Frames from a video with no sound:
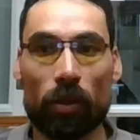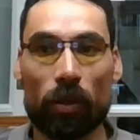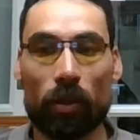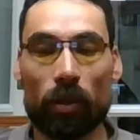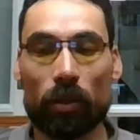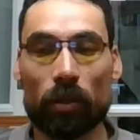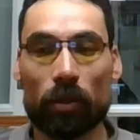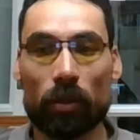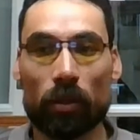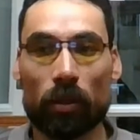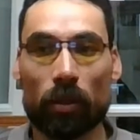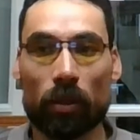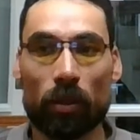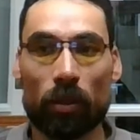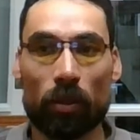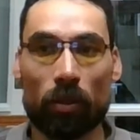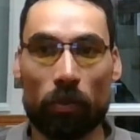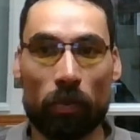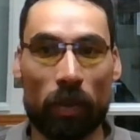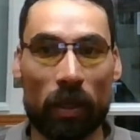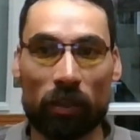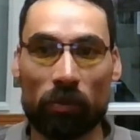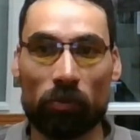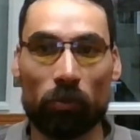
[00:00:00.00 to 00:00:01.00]
that. The
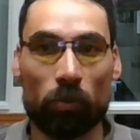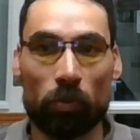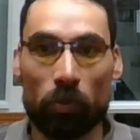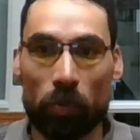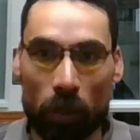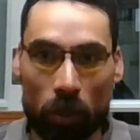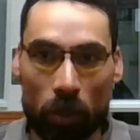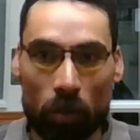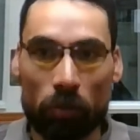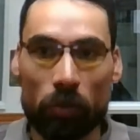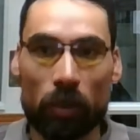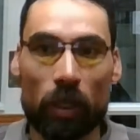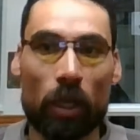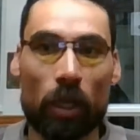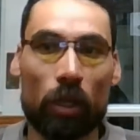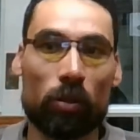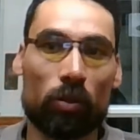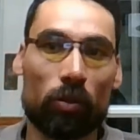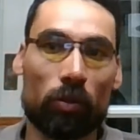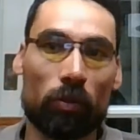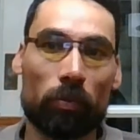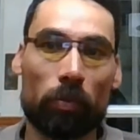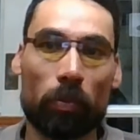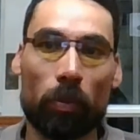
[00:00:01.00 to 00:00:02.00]
best would be a combination
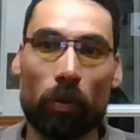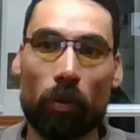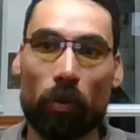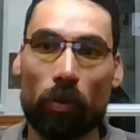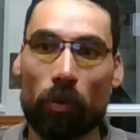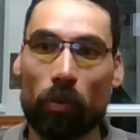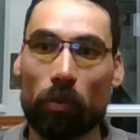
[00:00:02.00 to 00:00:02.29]
of both.